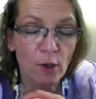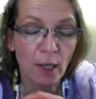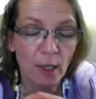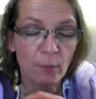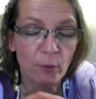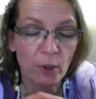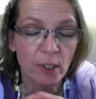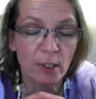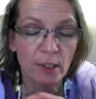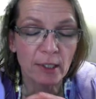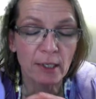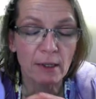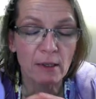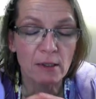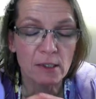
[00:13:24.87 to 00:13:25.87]
the default
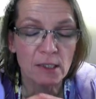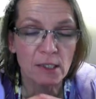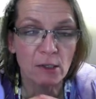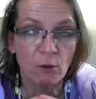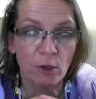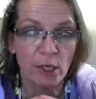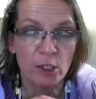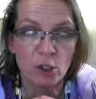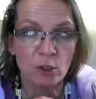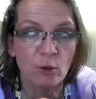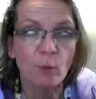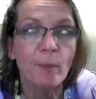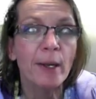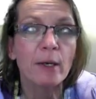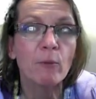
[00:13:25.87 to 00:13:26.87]
library in the C
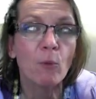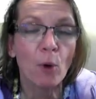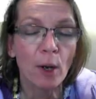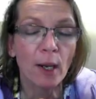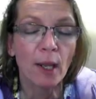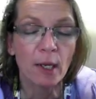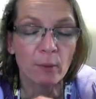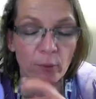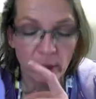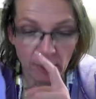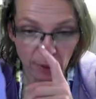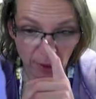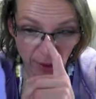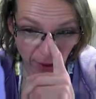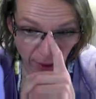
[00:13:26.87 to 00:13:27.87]
location, no matter
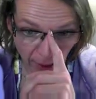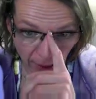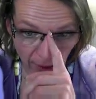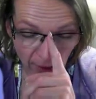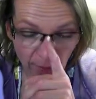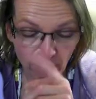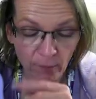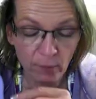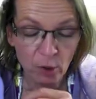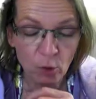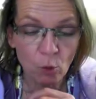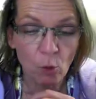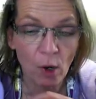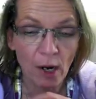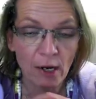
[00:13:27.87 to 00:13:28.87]
what library
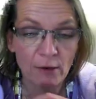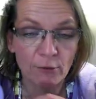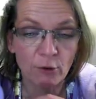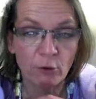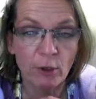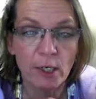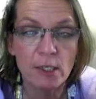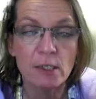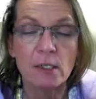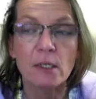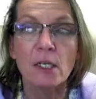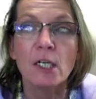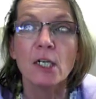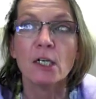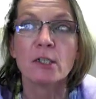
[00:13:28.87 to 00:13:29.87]
you have
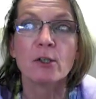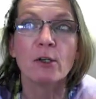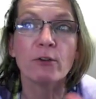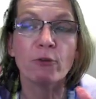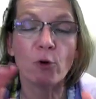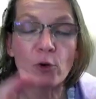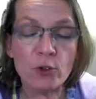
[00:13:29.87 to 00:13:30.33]
created.